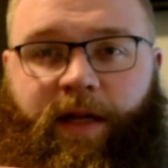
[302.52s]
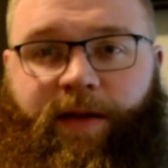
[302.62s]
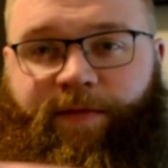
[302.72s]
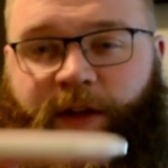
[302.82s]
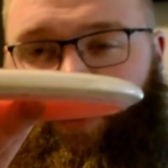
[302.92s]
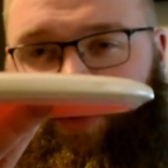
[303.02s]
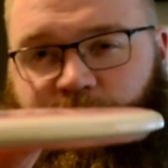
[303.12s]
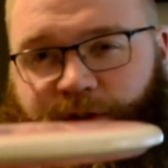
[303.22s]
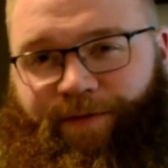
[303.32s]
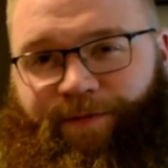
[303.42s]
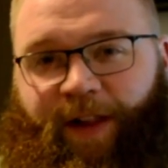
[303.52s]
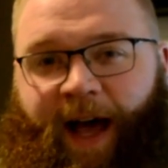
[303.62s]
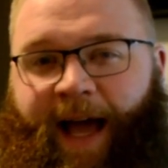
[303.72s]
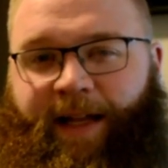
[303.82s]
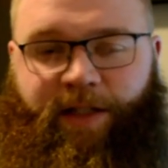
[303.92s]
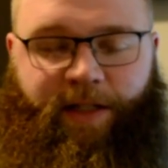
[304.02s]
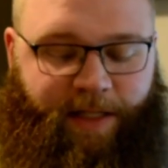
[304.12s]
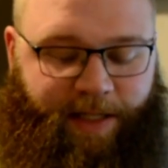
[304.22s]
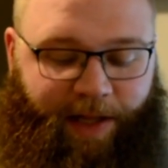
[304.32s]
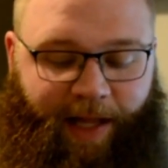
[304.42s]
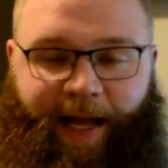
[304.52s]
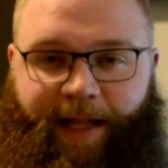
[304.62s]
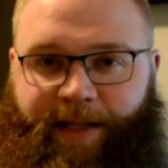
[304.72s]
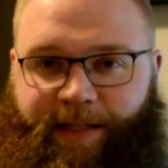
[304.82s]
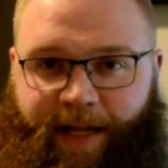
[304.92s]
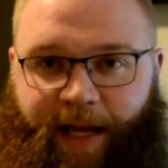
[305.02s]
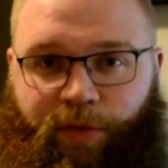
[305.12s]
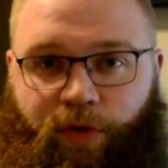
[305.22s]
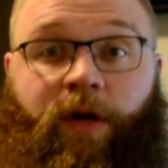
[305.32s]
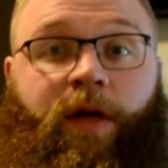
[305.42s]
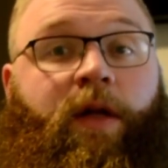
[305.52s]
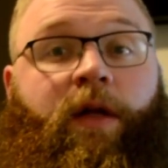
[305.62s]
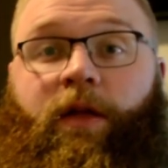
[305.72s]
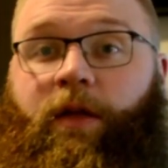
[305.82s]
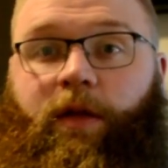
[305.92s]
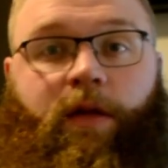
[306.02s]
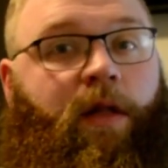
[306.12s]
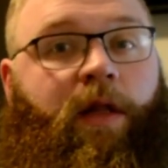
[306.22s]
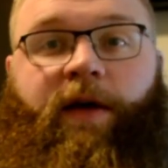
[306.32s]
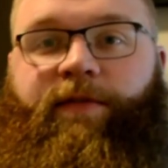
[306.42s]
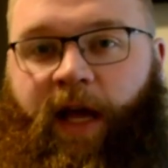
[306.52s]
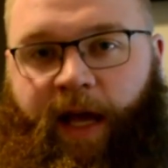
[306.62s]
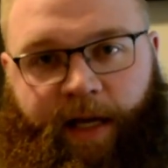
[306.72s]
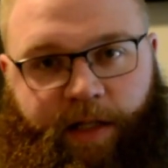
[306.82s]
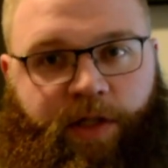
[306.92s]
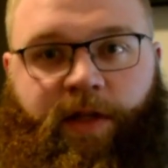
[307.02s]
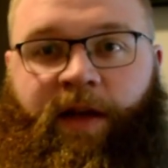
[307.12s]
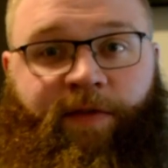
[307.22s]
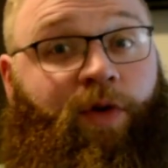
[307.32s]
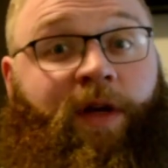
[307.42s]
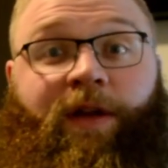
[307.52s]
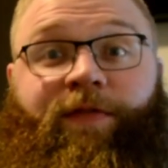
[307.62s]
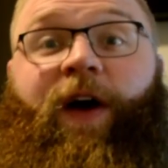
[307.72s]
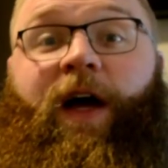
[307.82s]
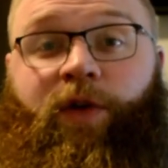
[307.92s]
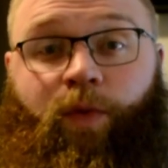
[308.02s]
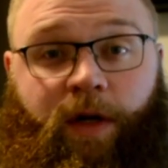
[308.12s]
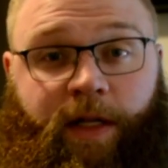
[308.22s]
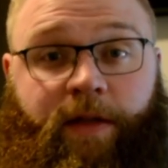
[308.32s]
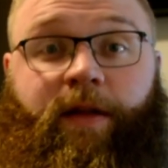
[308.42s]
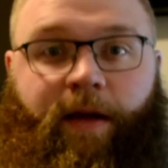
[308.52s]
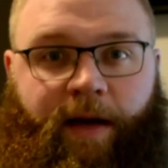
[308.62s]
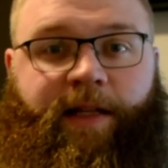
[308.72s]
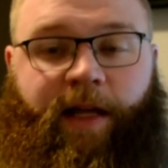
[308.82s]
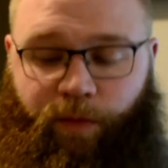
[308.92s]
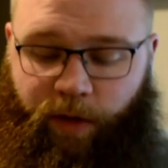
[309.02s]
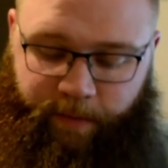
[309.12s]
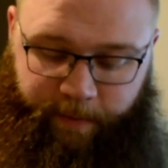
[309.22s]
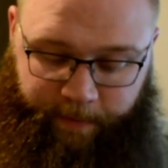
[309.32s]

Finishes flat to slightly stable. Love the hex. If you can find one, I'd get one.